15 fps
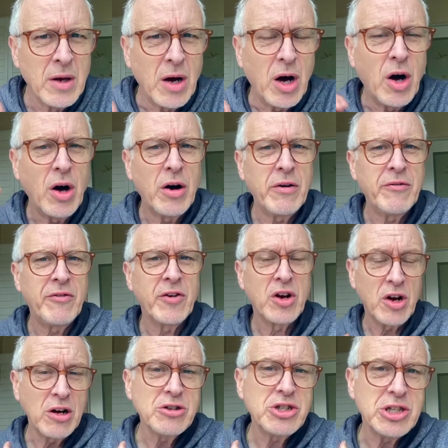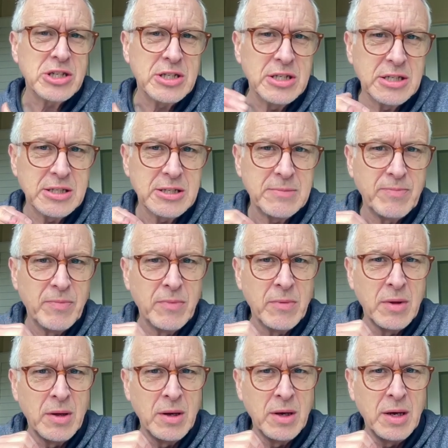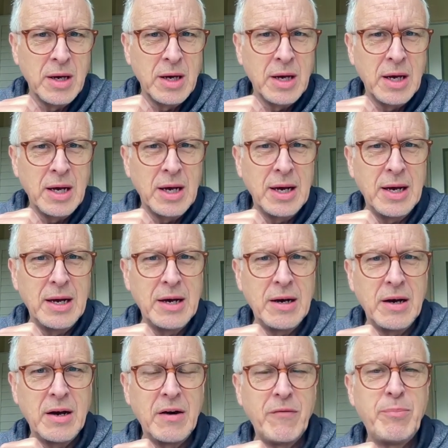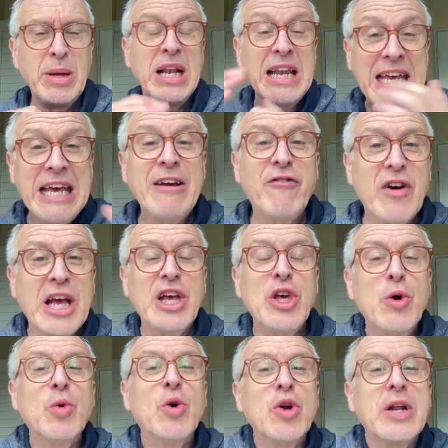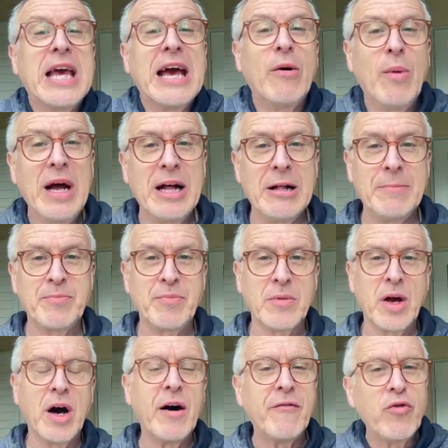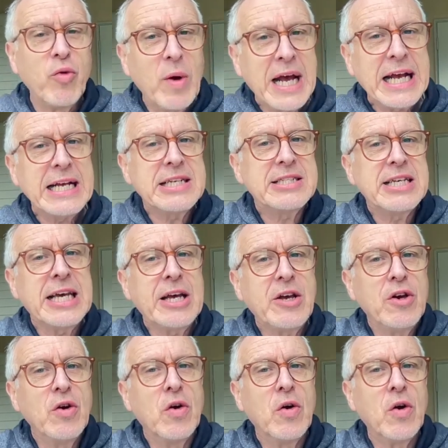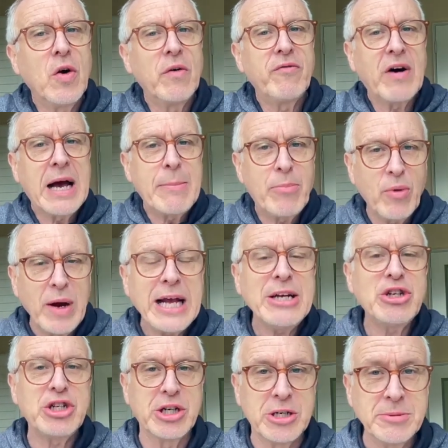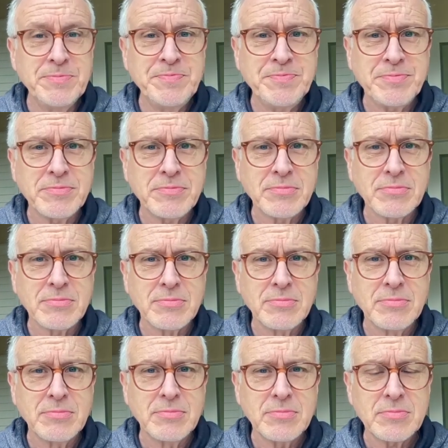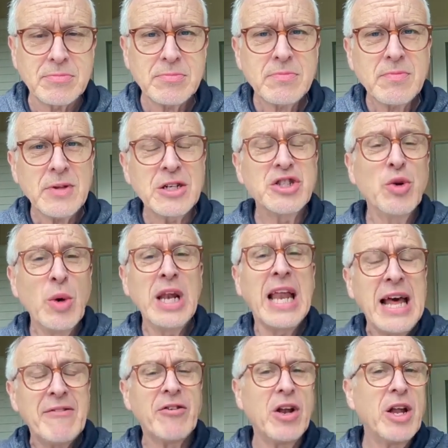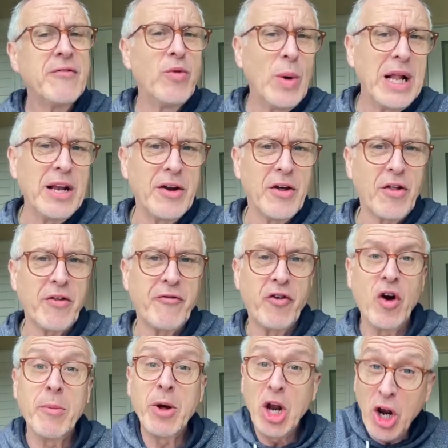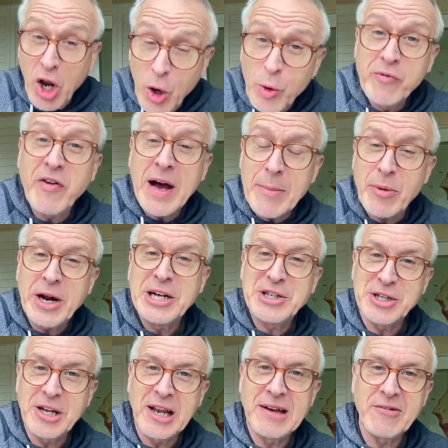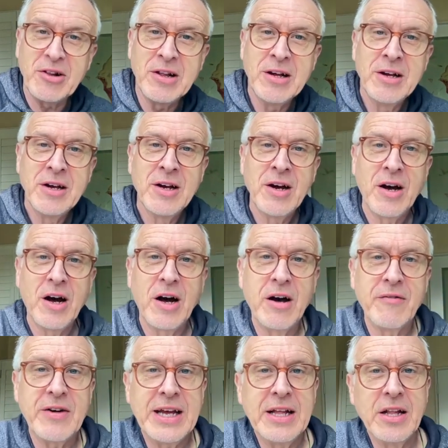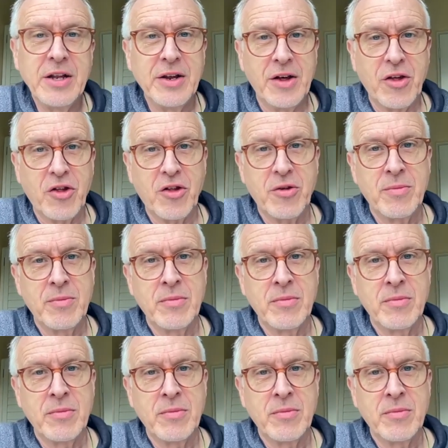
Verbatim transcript: of consciousness, of believing you could get well, of raising your vibration to a level of wellness from a low vibration level of illness.